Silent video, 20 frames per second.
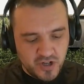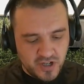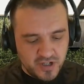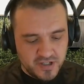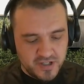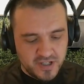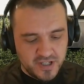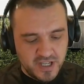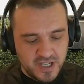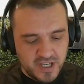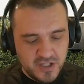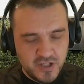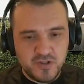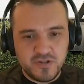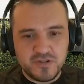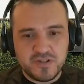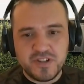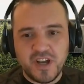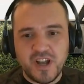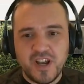so
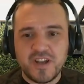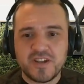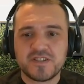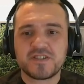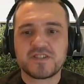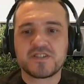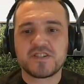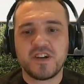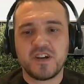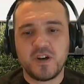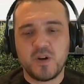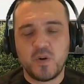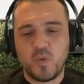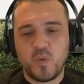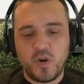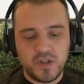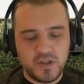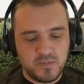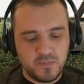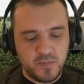can you tell us
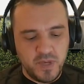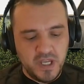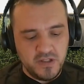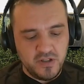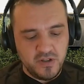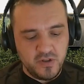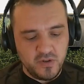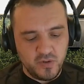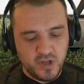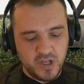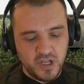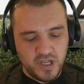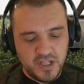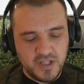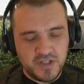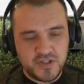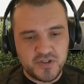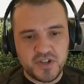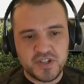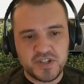uh, what made you
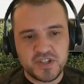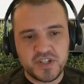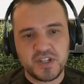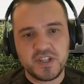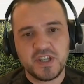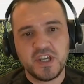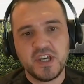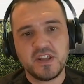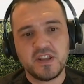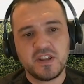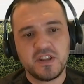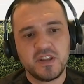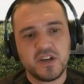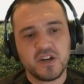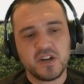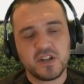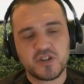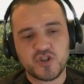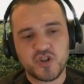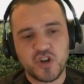interested in
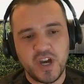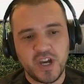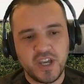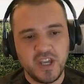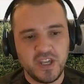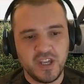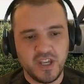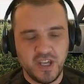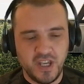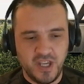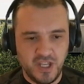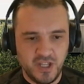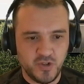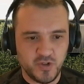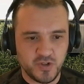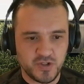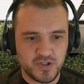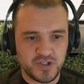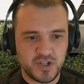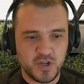the trucking
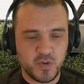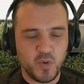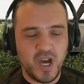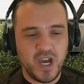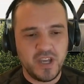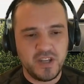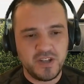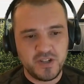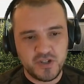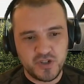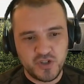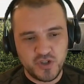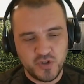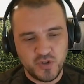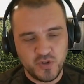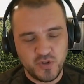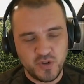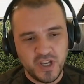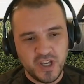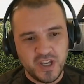industry why did
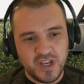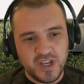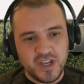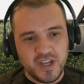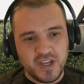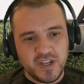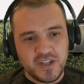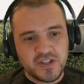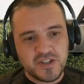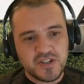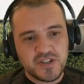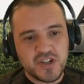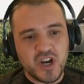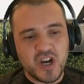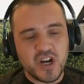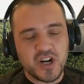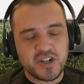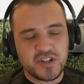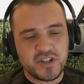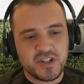you
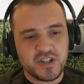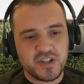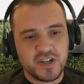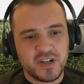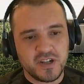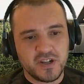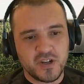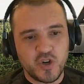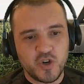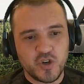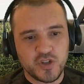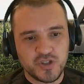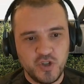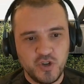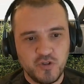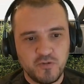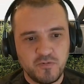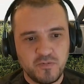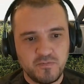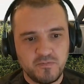start
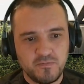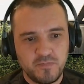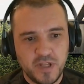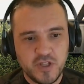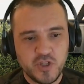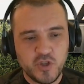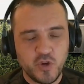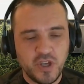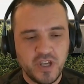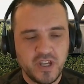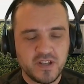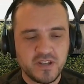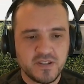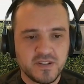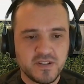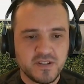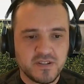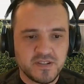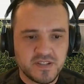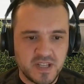because uh, you've been
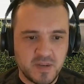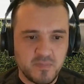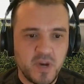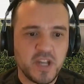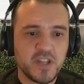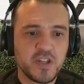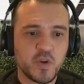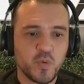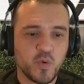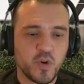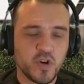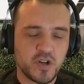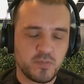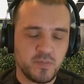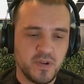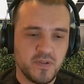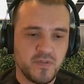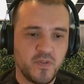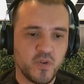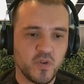doing some other
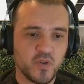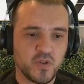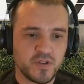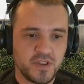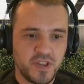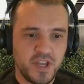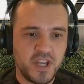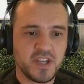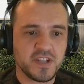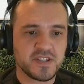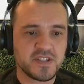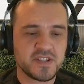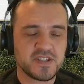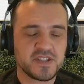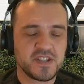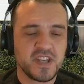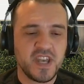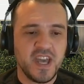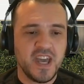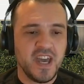work before
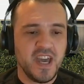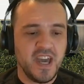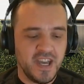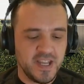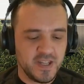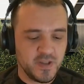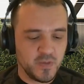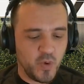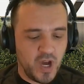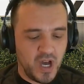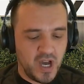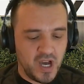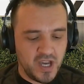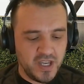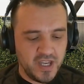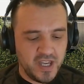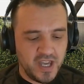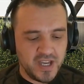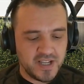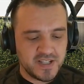this and
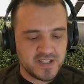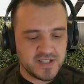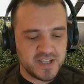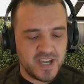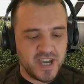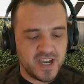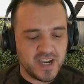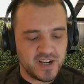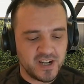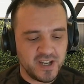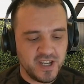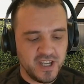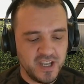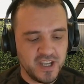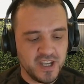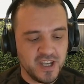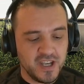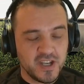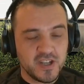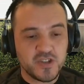why
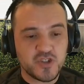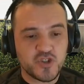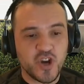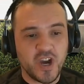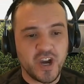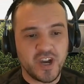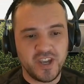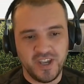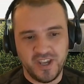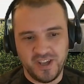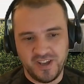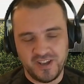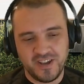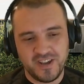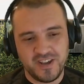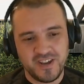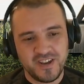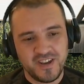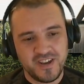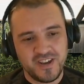exactly
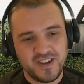trucking